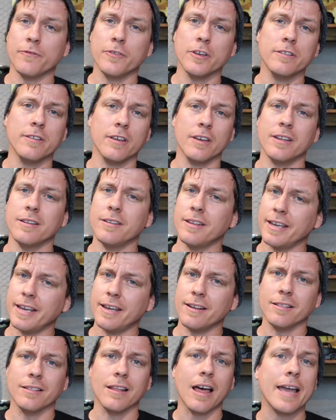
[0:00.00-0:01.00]
If you did,
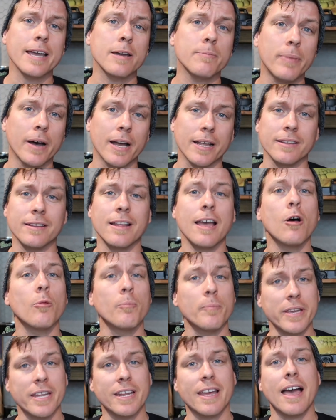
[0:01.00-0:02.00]
hit a like button,
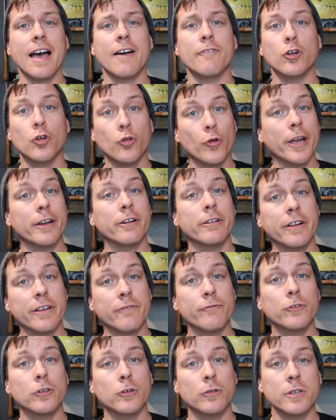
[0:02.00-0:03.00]
help me to have a greater
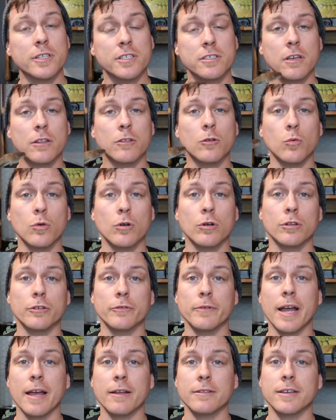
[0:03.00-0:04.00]
influence on the
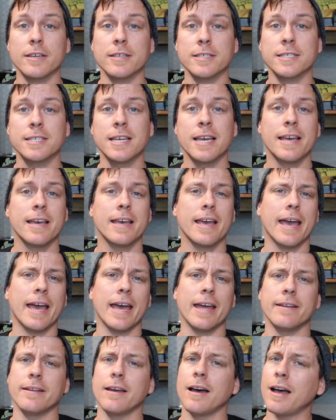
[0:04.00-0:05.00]
world around us,
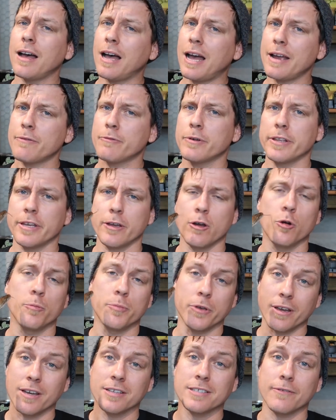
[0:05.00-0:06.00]
and I really
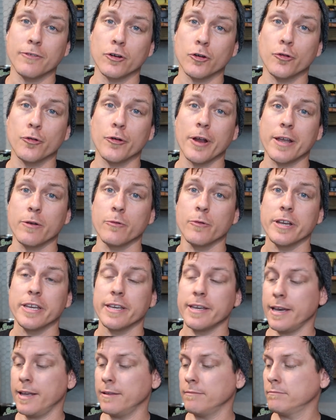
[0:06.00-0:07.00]
hope you guys have a great
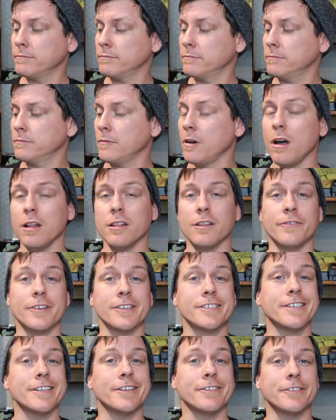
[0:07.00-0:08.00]
weekend. All of
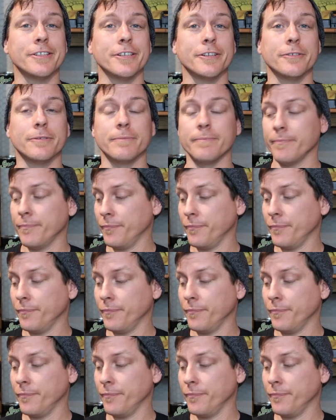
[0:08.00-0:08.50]
us here do.